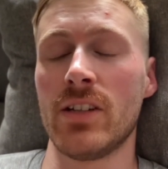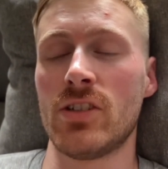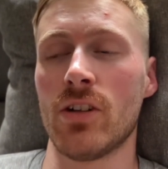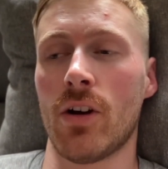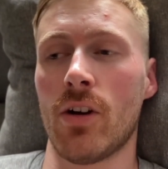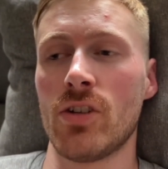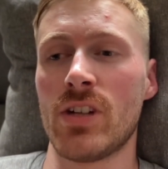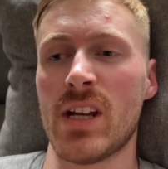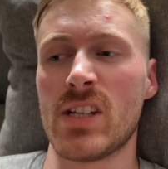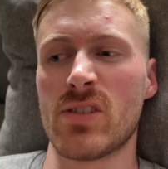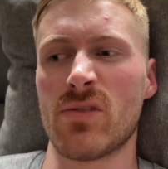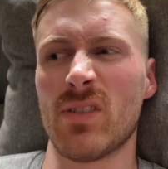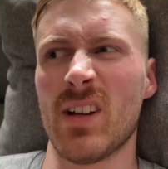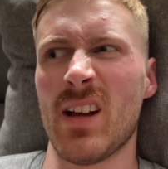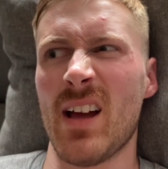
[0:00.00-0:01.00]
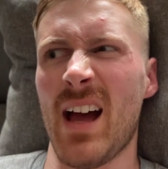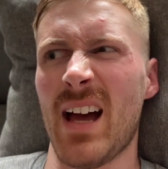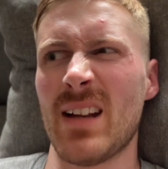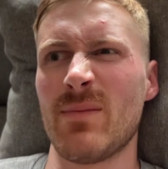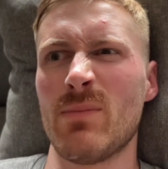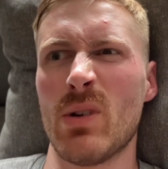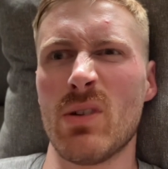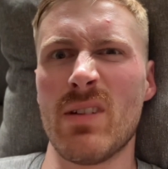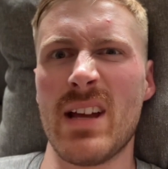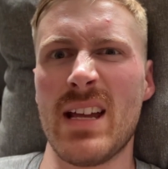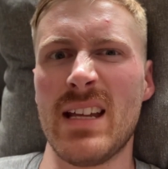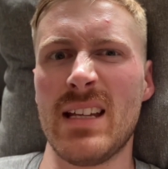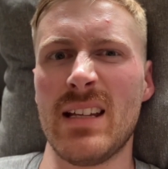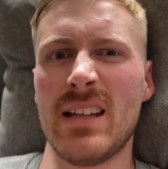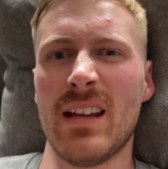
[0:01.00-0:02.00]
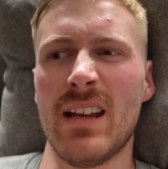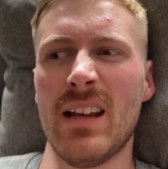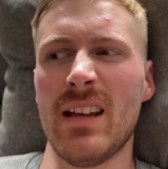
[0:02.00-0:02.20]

george ezra anne marie